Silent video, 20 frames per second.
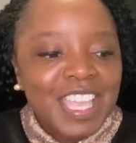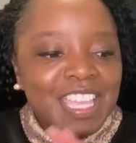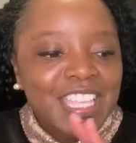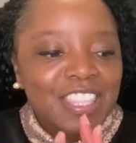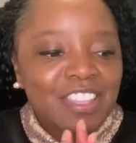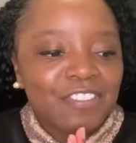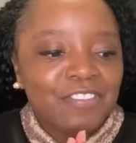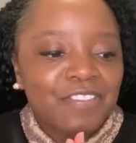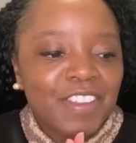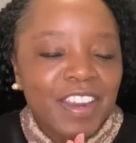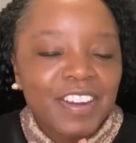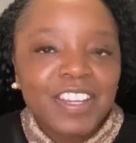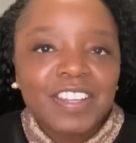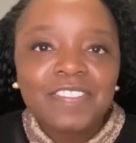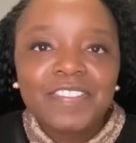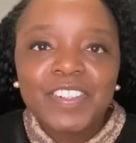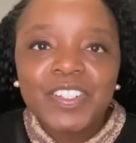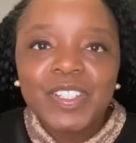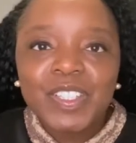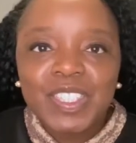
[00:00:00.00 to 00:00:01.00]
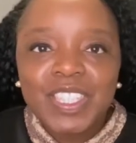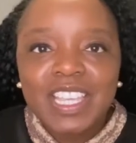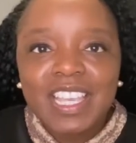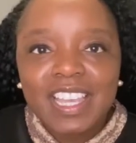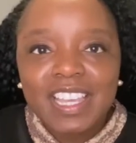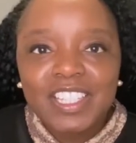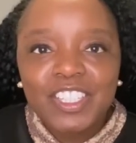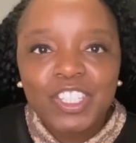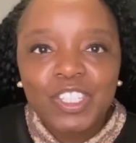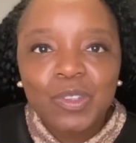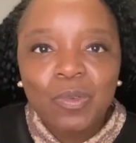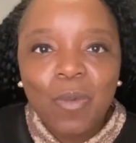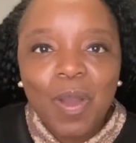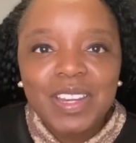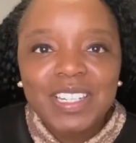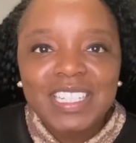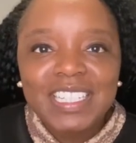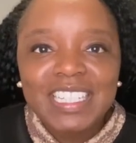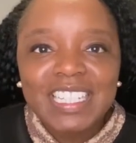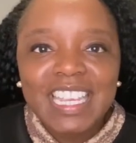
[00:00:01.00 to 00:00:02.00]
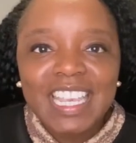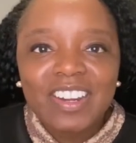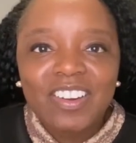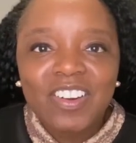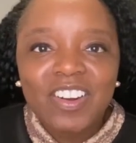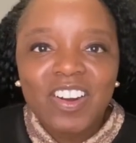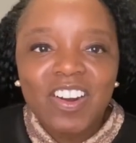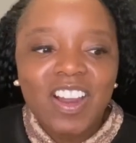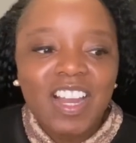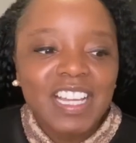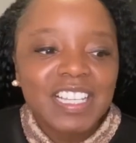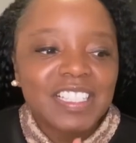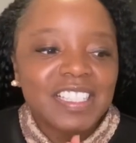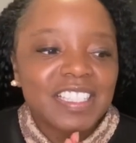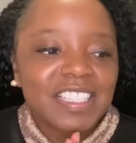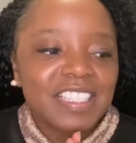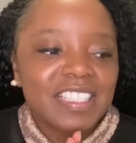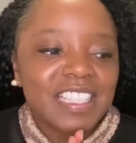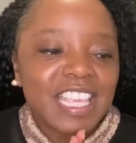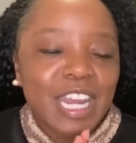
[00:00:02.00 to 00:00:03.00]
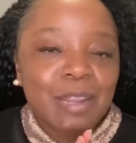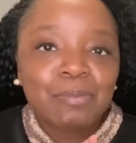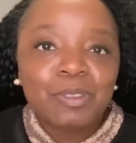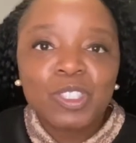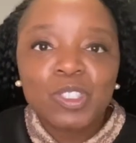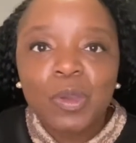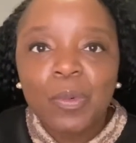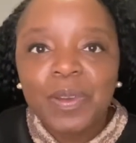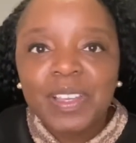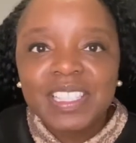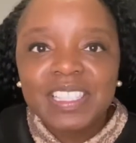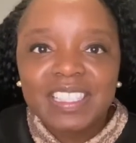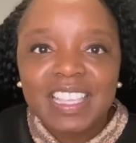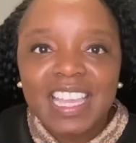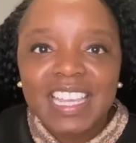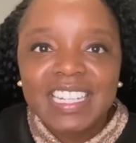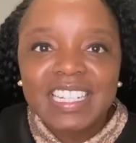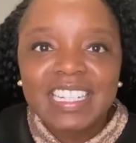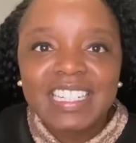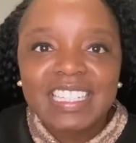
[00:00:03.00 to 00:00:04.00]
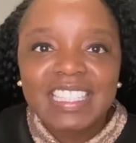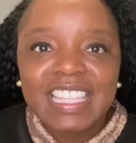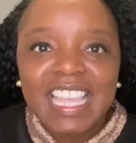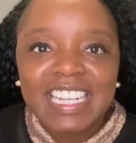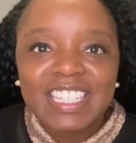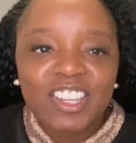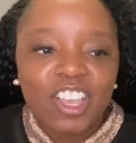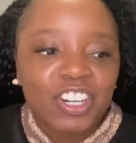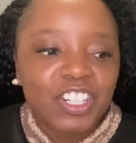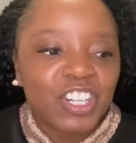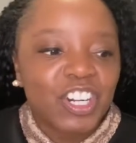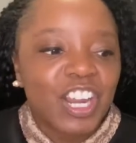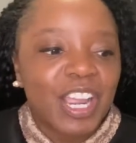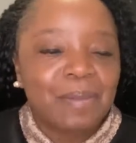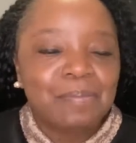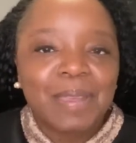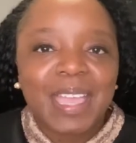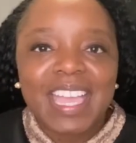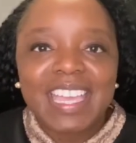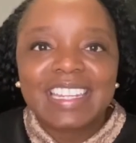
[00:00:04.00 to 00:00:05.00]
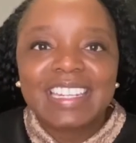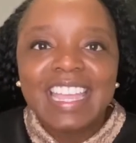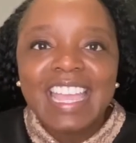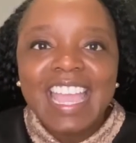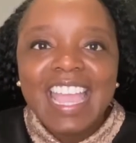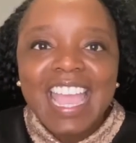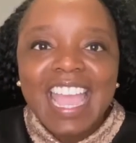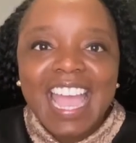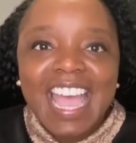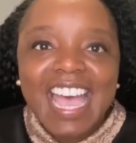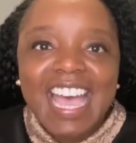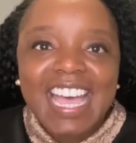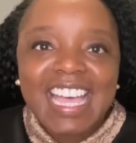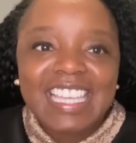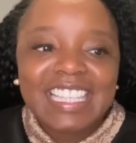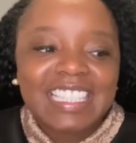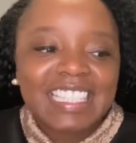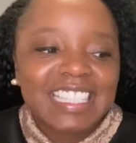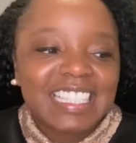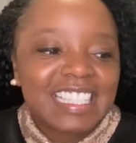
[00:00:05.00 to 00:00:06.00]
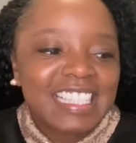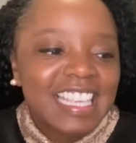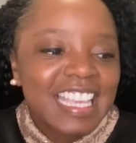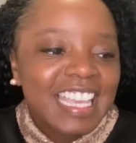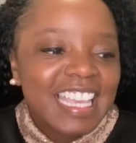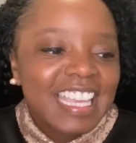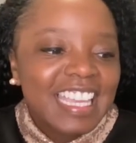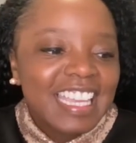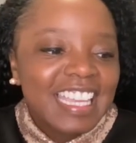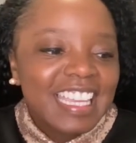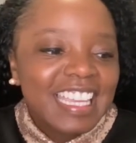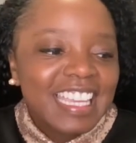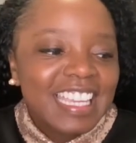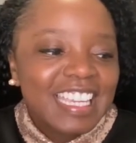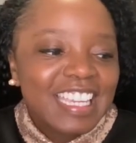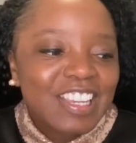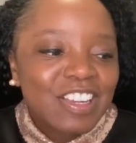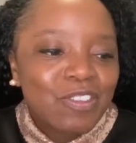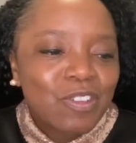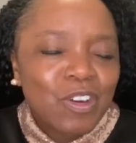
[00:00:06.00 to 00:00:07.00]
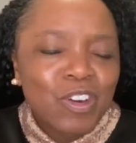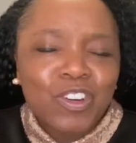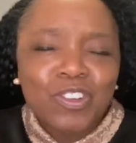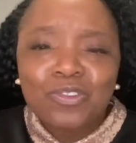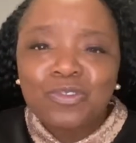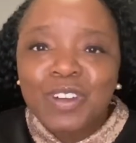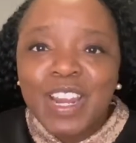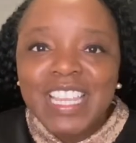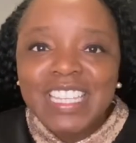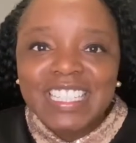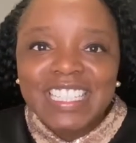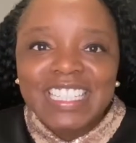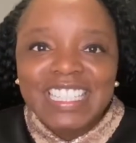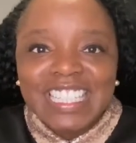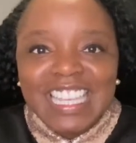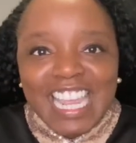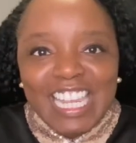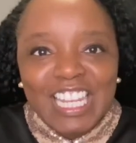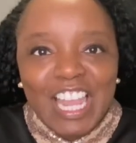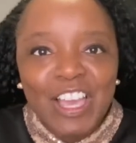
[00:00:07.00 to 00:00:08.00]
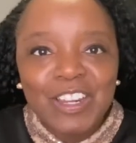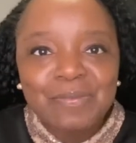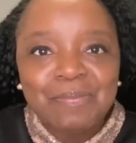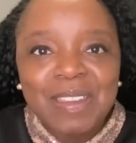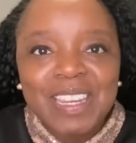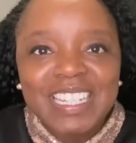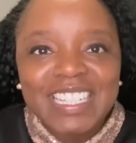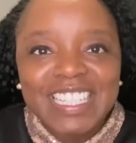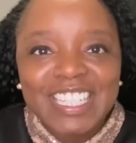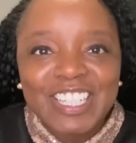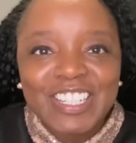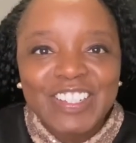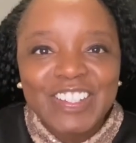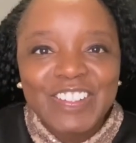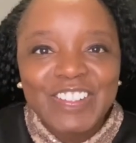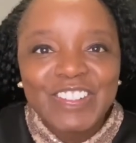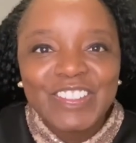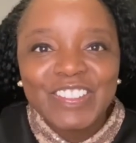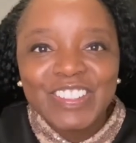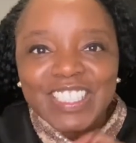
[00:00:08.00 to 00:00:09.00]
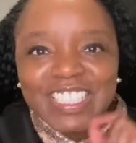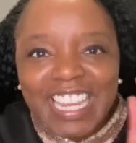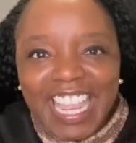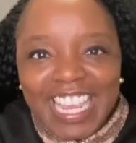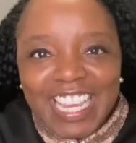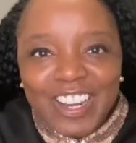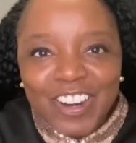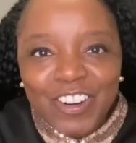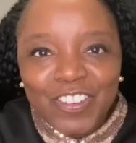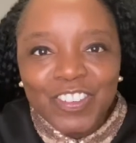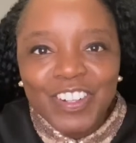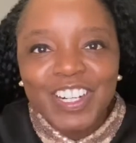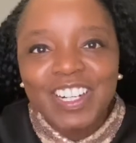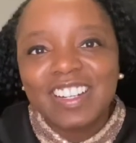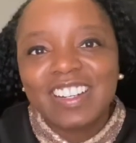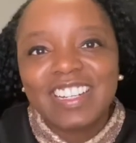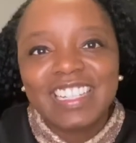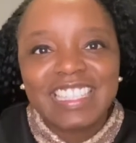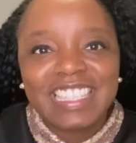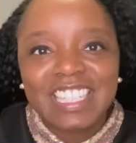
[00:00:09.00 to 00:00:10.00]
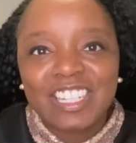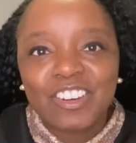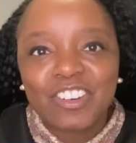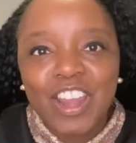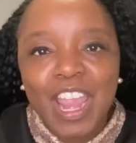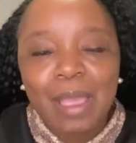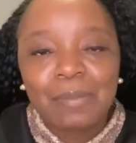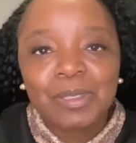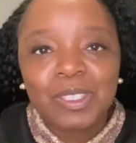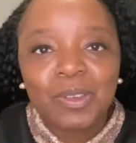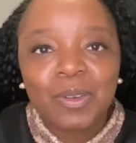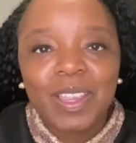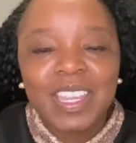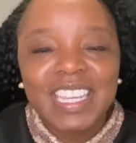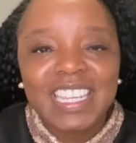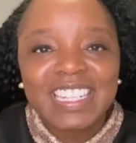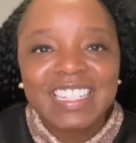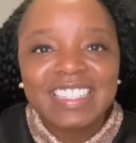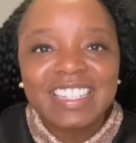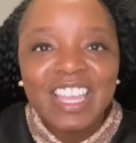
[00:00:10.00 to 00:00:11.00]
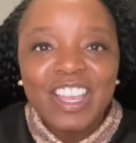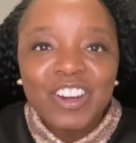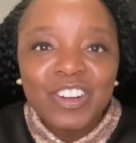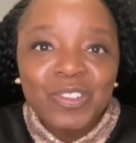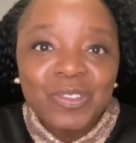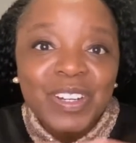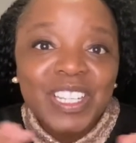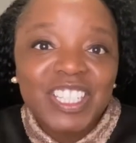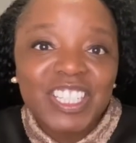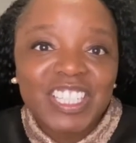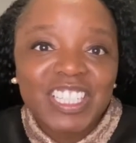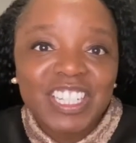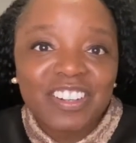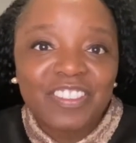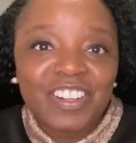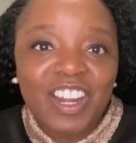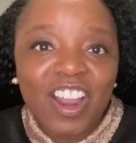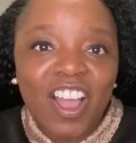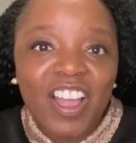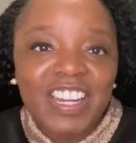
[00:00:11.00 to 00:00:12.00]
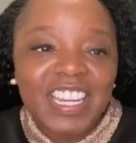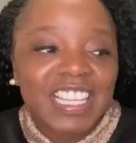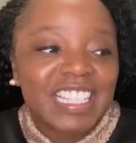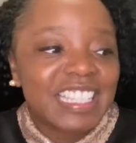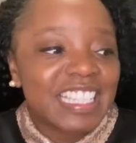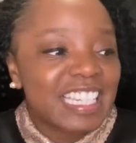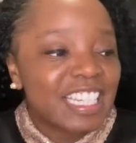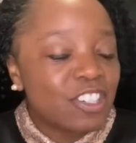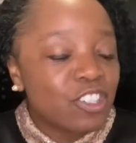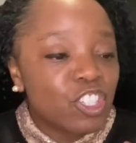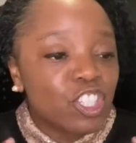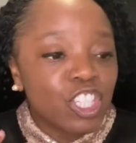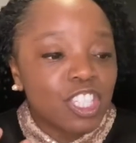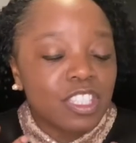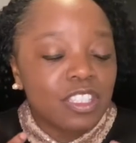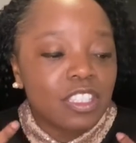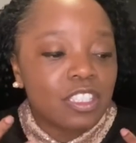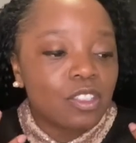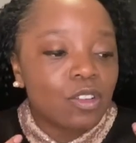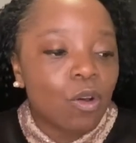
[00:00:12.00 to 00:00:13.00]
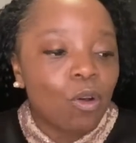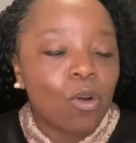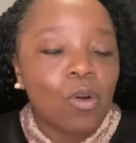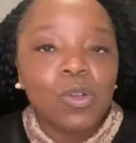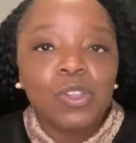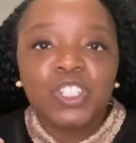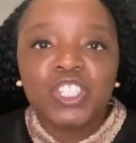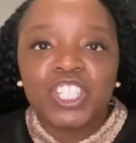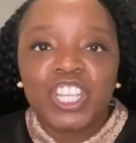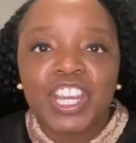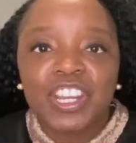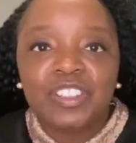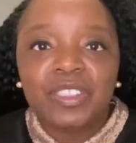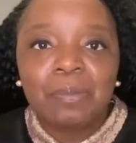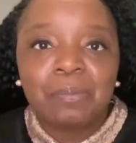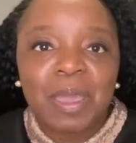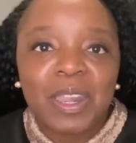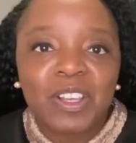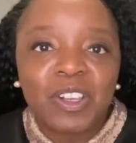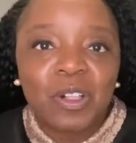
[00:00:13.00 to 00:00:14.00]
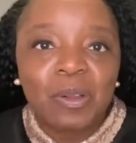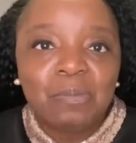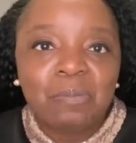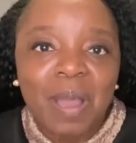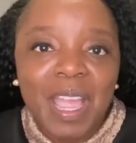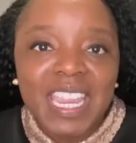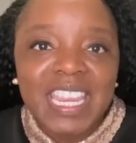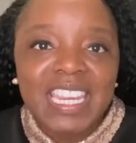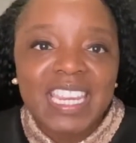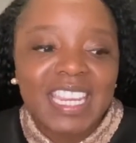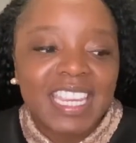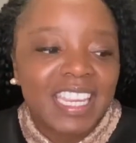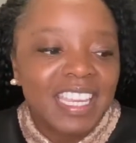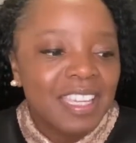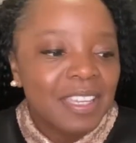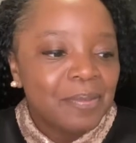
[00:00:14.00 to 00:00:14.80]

The very first thing I just wanted to get across is that I'm so excited that Dr. Ahmed has graciously allowed me to take over her Instagram so I can reach a different audience. And just this whole Share the Medical Mic